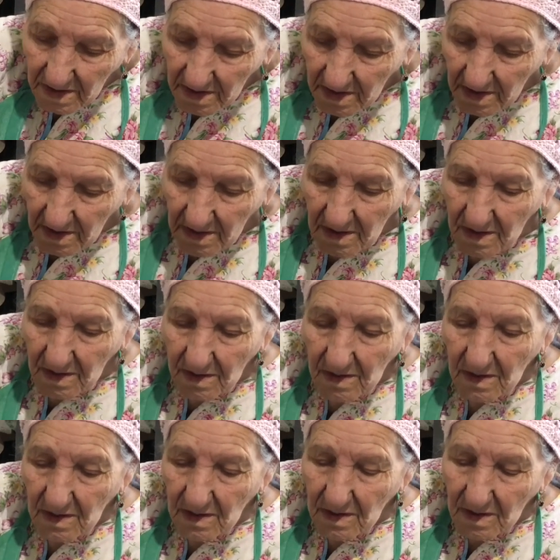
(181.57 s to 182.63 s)
Date.
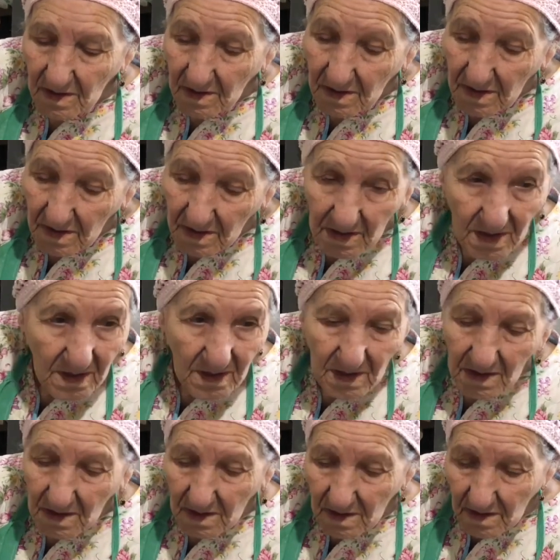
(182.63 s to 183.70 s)

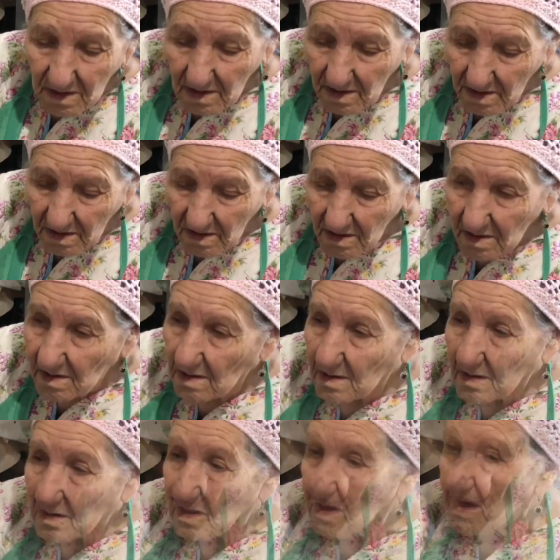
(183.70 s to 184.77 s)
It's from the
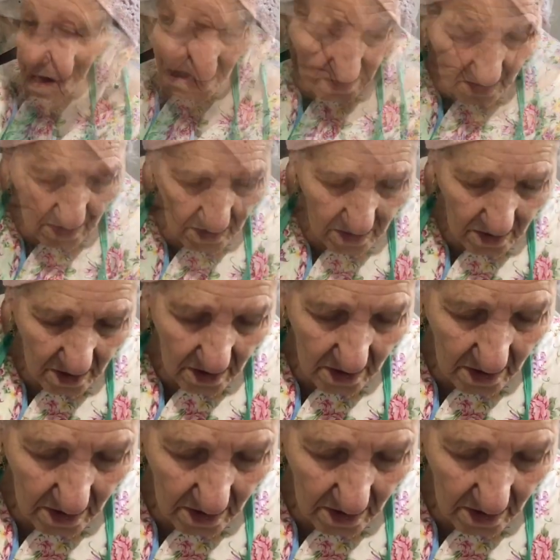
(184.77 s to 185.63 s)
pound. You put only